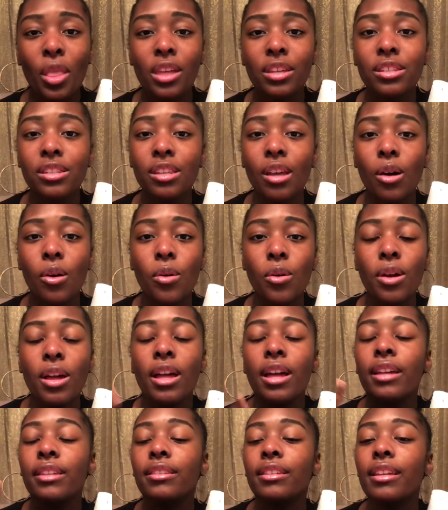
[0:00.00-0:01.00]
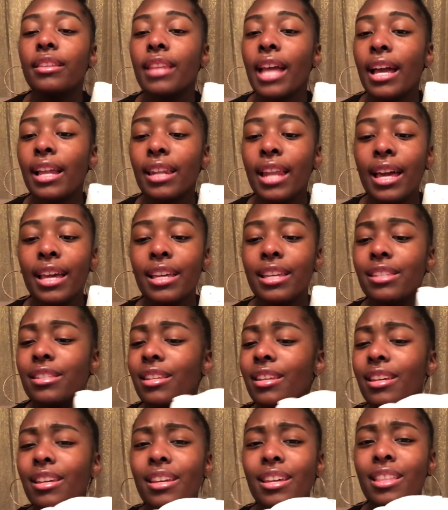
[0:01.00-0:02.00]
So the night light
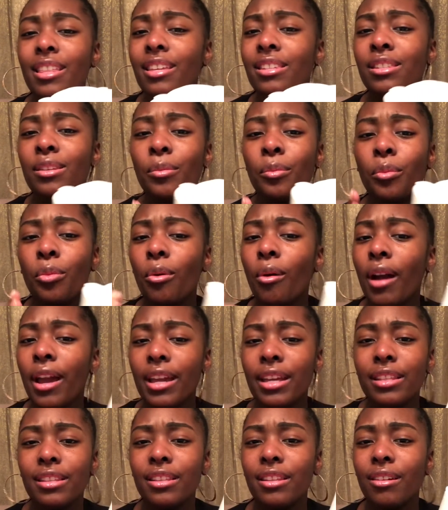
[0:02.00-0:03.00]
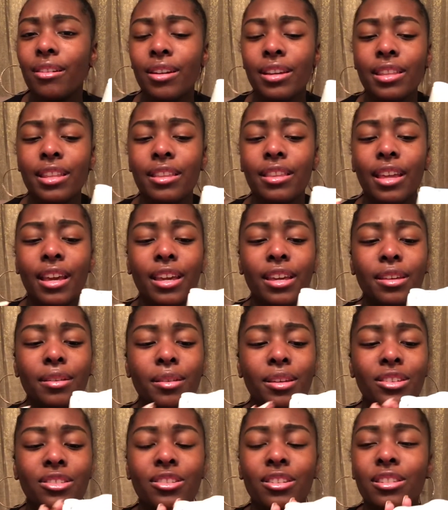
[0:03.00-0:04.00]
it isn't bright or anything.
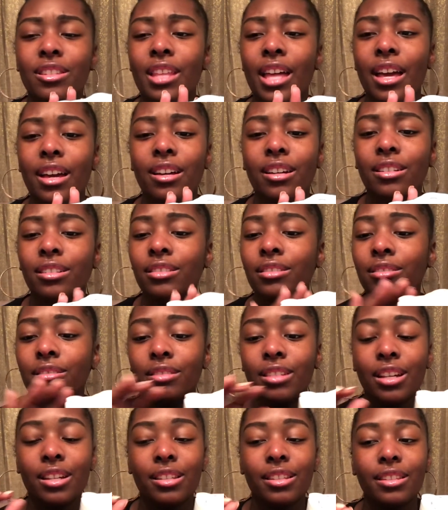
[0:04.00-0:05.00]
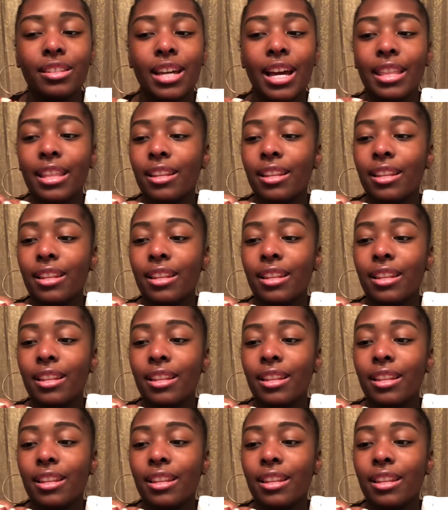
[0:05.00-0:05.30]
It's just like a tiny